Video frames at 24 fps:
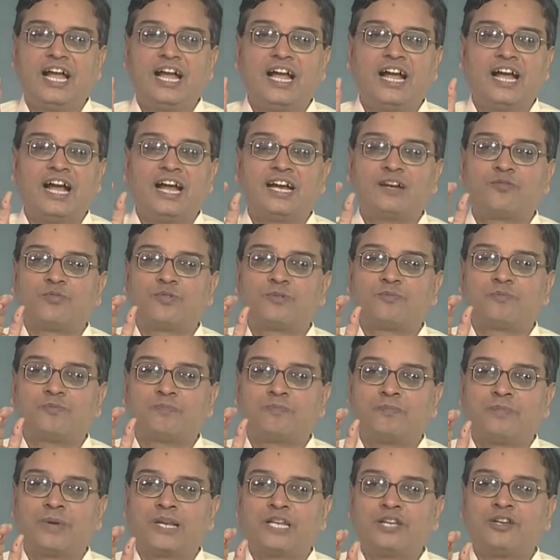At
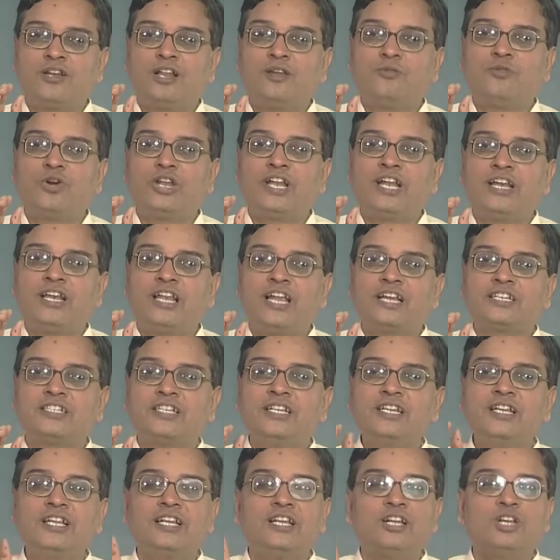particular
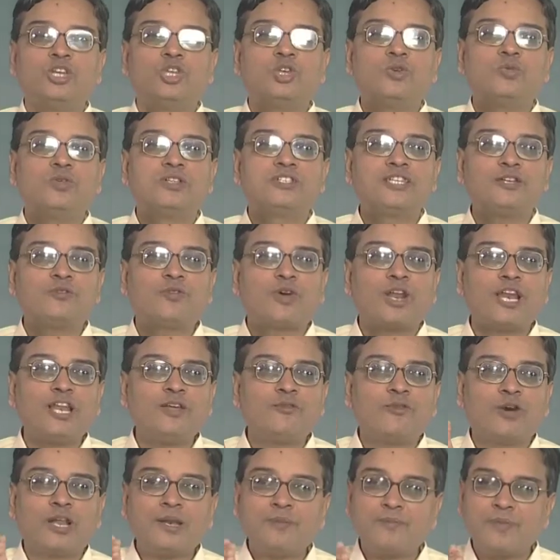orientation, you will see only
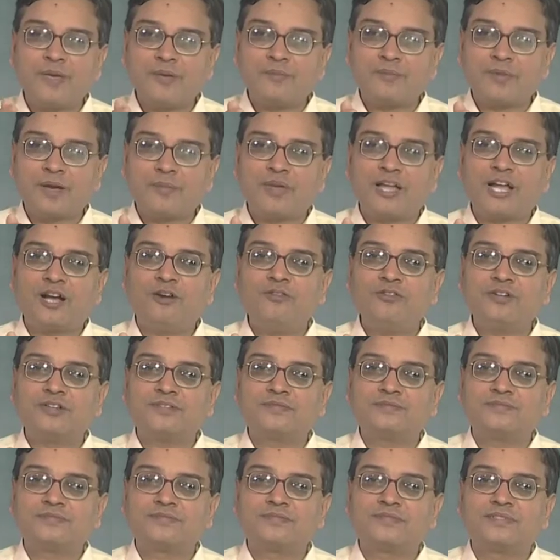one beam coming out.
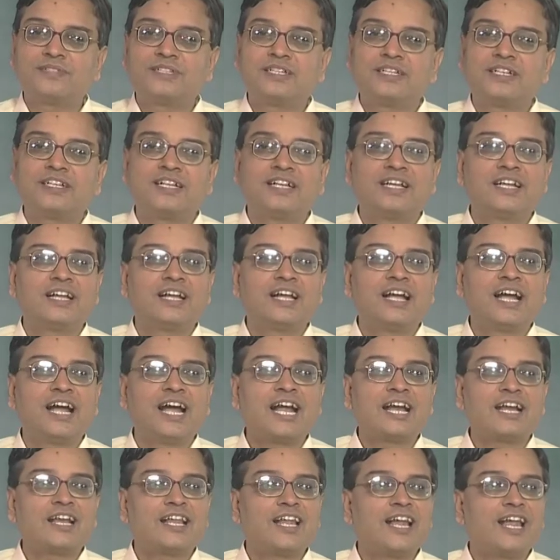
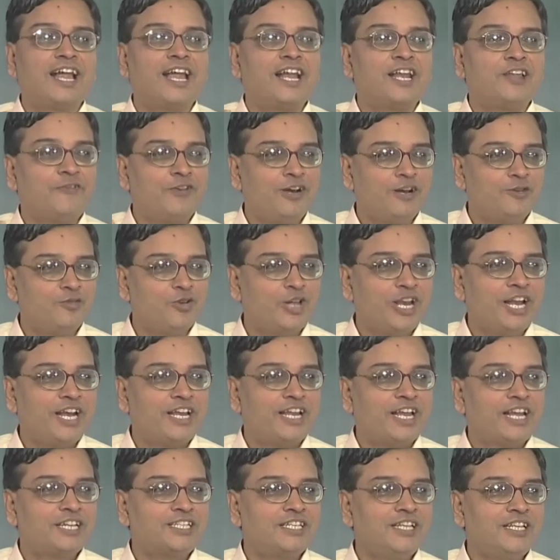At a different
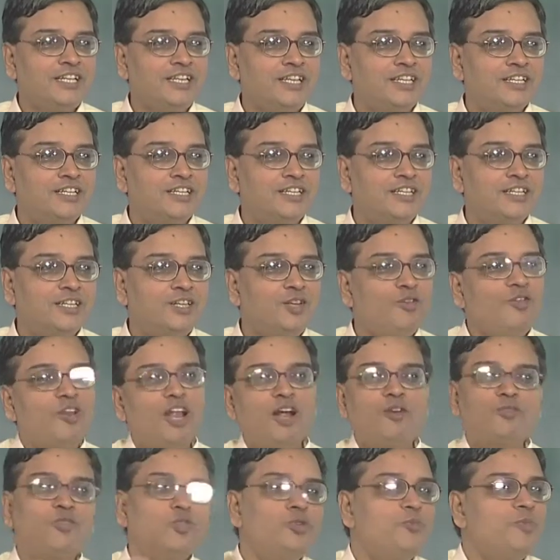orientation, you will
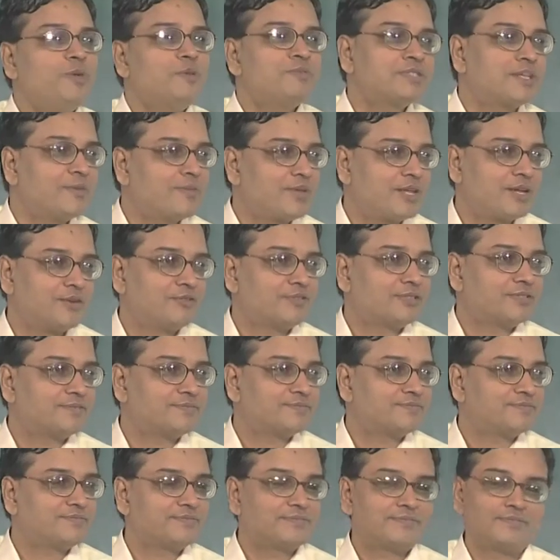have 2 beams coming out.
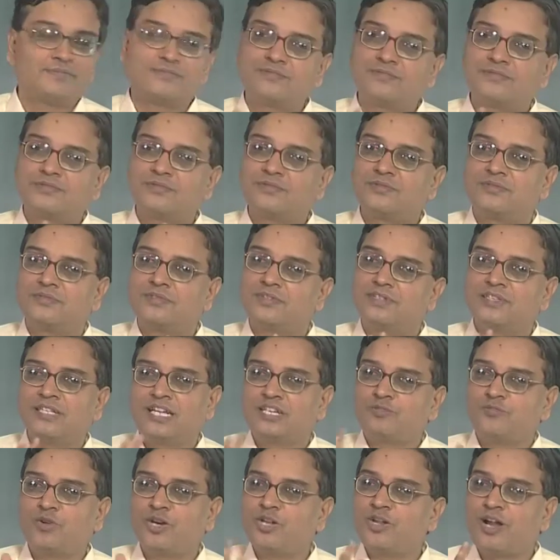That
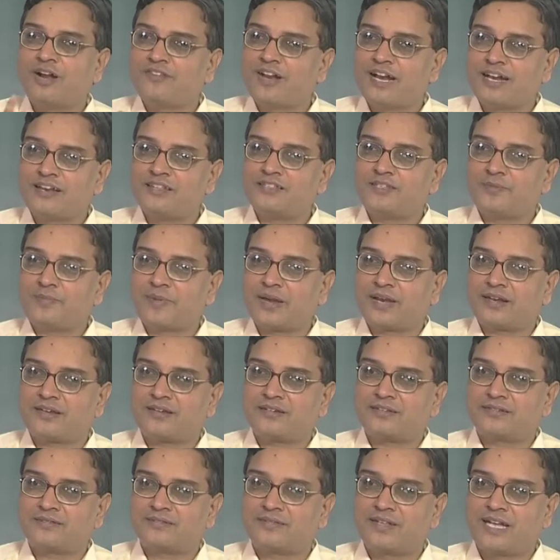is what you have to anticipate.
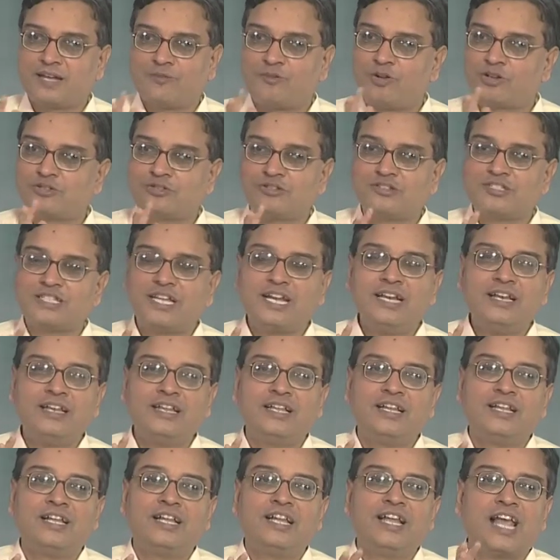I have also said
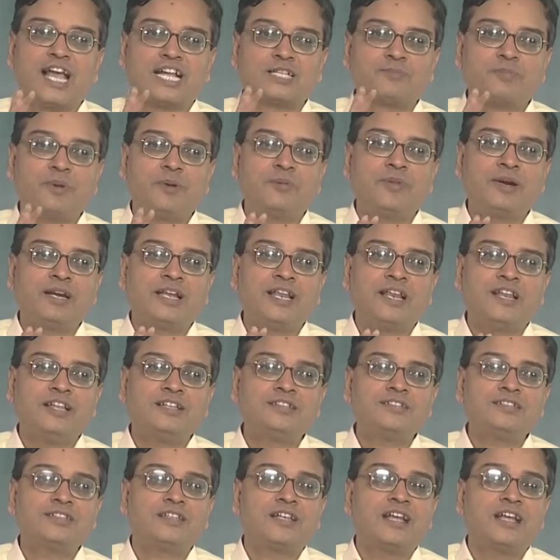experimentalists